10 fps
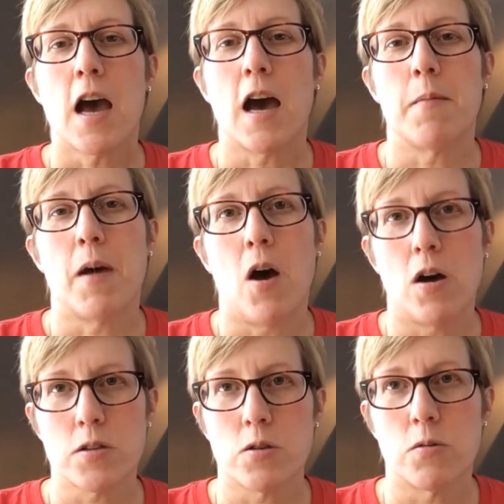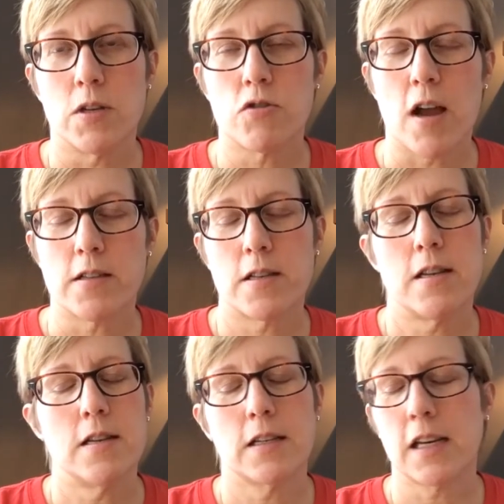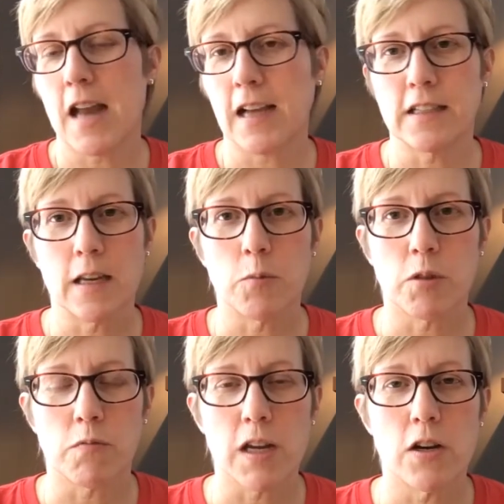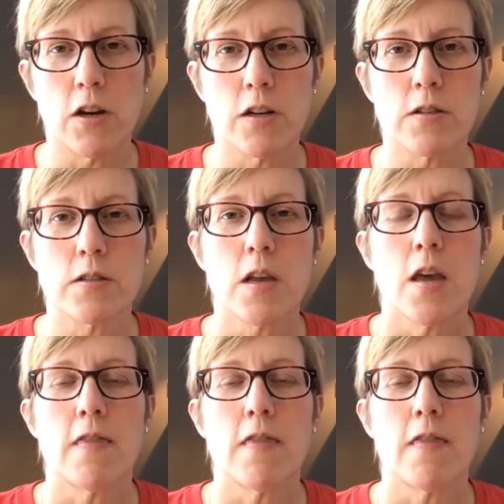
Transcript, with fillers: I'm also interested in connecting with readers